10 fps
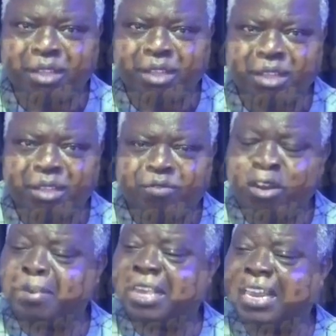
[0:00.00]
from
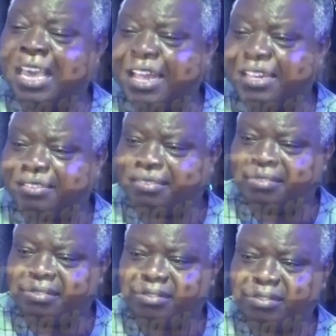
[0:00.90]
Gilgal
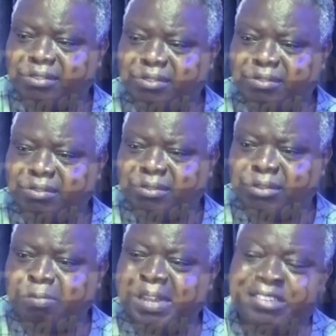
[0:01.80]
to
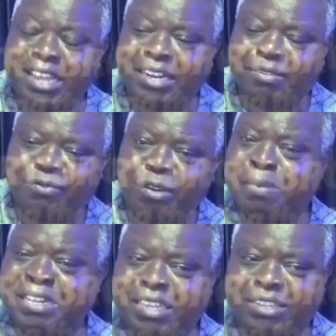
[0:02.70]
Bethel, from
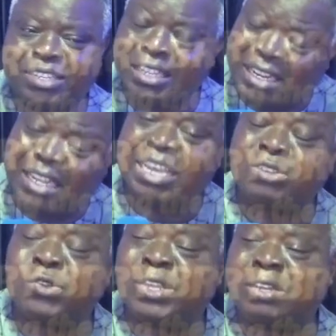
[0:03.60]
Bethel till they get to
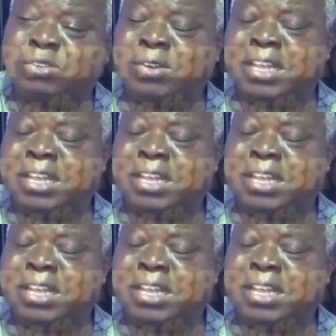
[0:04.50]
Jordan.